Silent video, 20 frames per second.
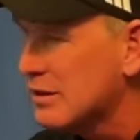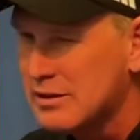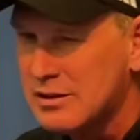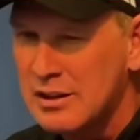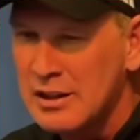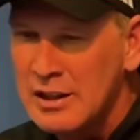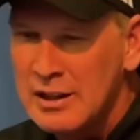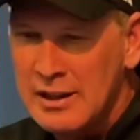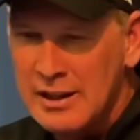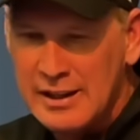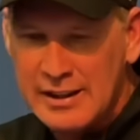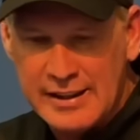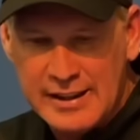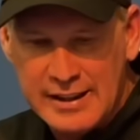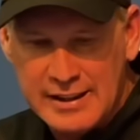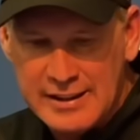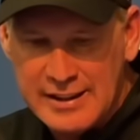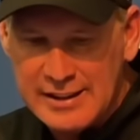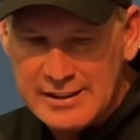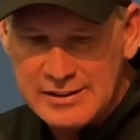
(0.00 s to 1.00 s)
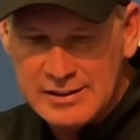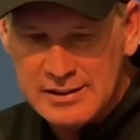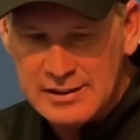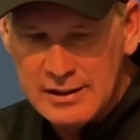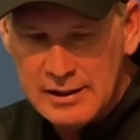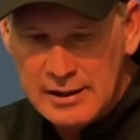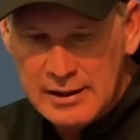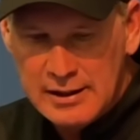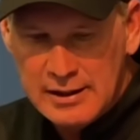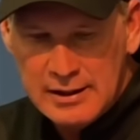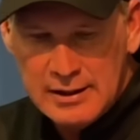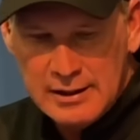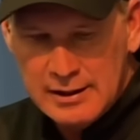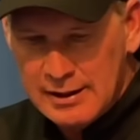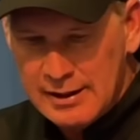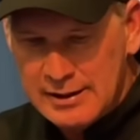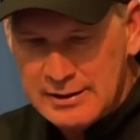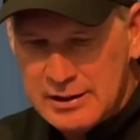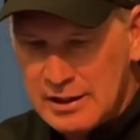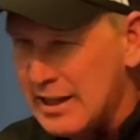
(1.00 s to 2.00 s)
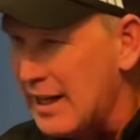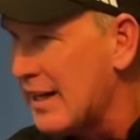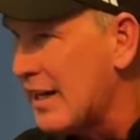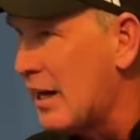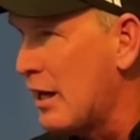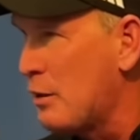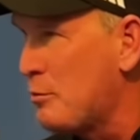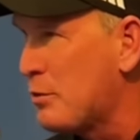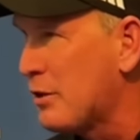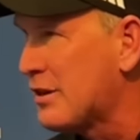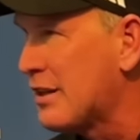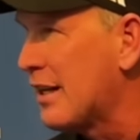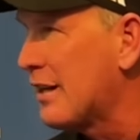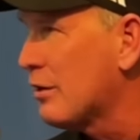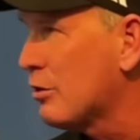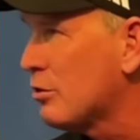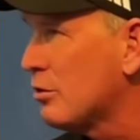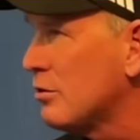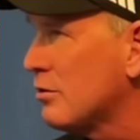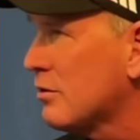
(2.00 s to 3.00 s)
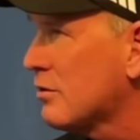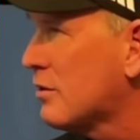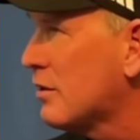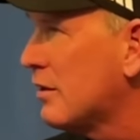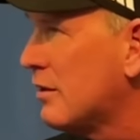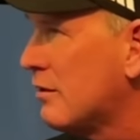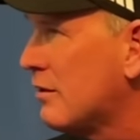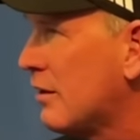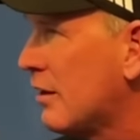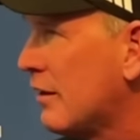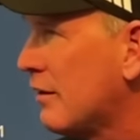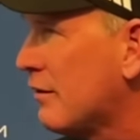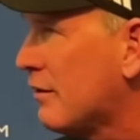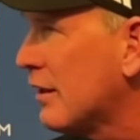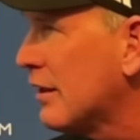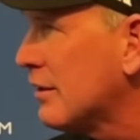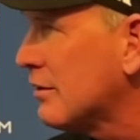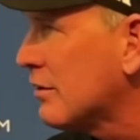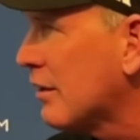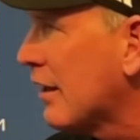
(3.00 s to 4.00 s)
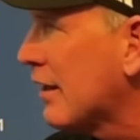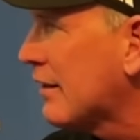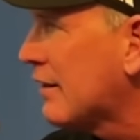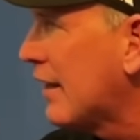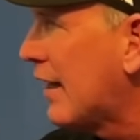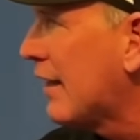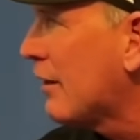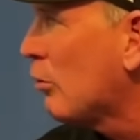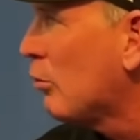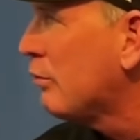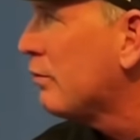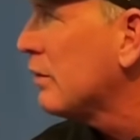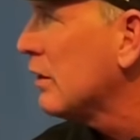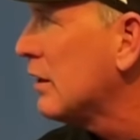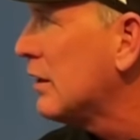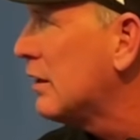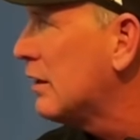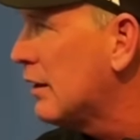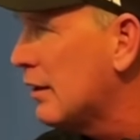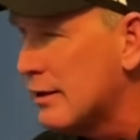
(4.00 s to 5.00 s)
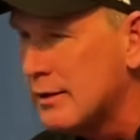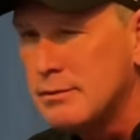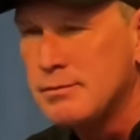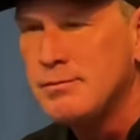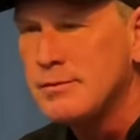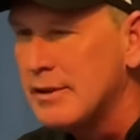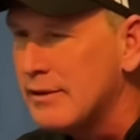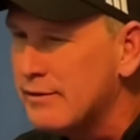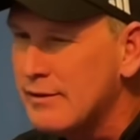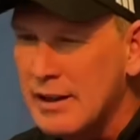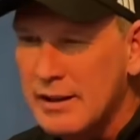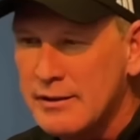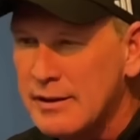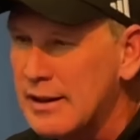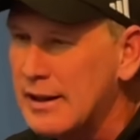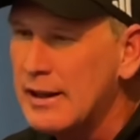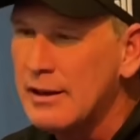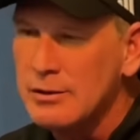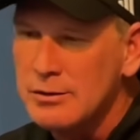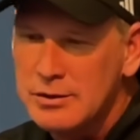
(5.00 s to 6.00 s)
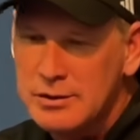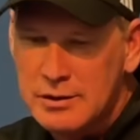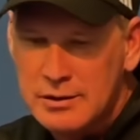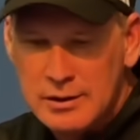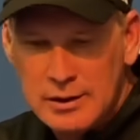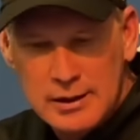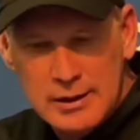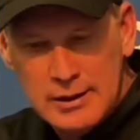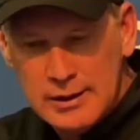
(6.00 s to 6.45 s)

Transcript: it's again, that's a lot of hypotheticals and things like that. Hopefully, if nothing else,